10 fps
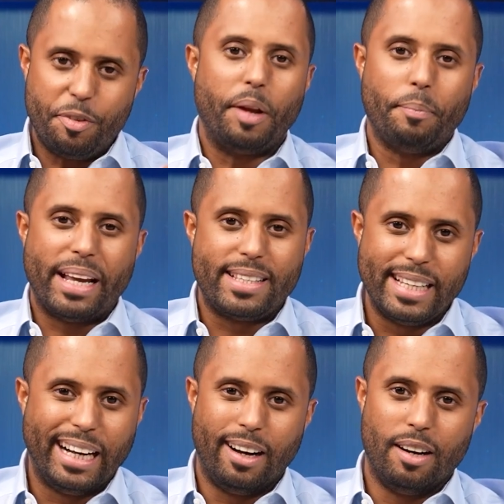found
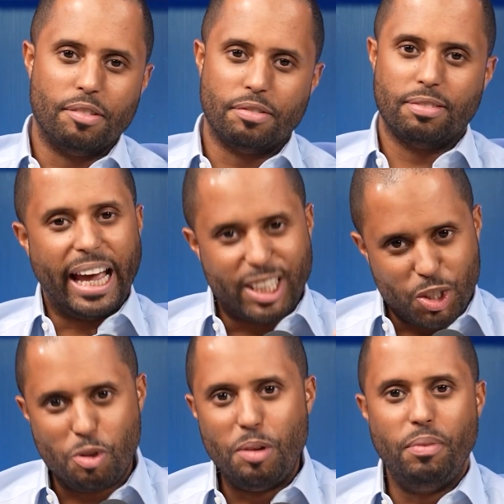myself
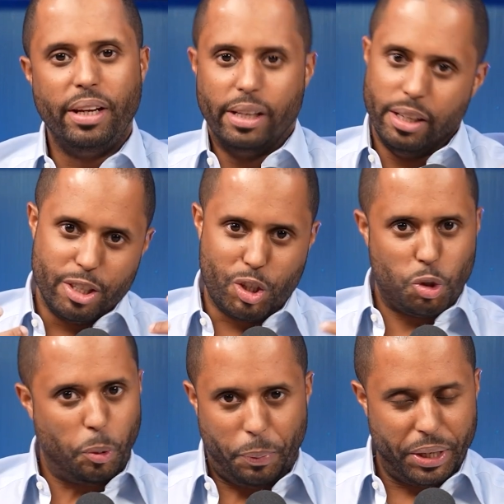extremely
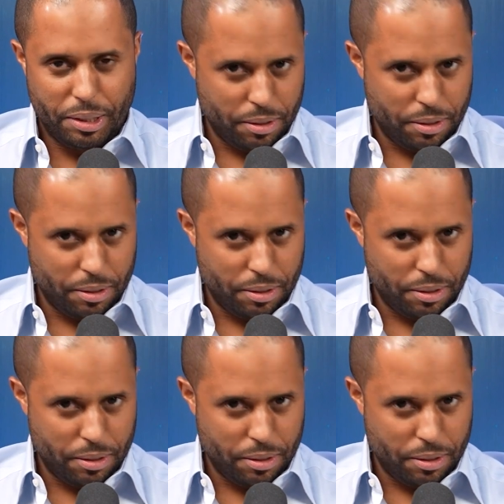stupid